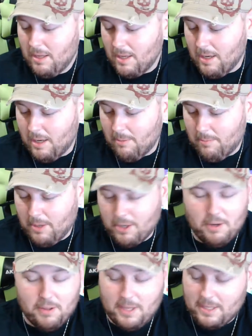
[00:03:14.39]
I
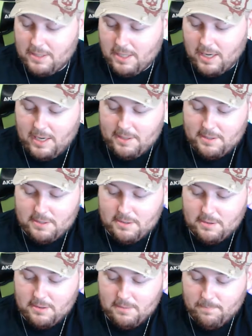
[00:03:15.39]
know that carts
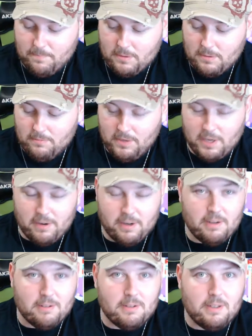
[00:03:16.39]
vary
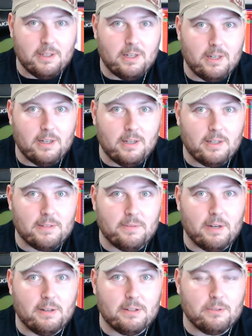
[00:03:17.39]
on as
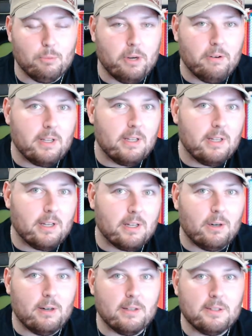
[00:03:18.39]
far as rarity and
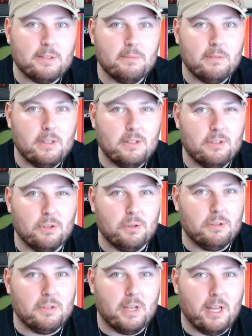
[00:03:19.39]
cost due
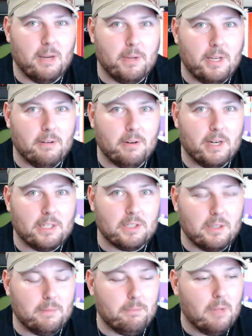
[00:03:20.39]
to how many were
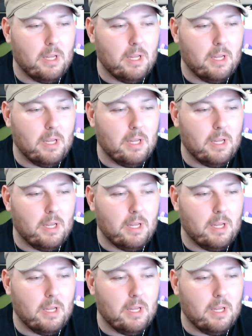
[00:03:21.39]
actually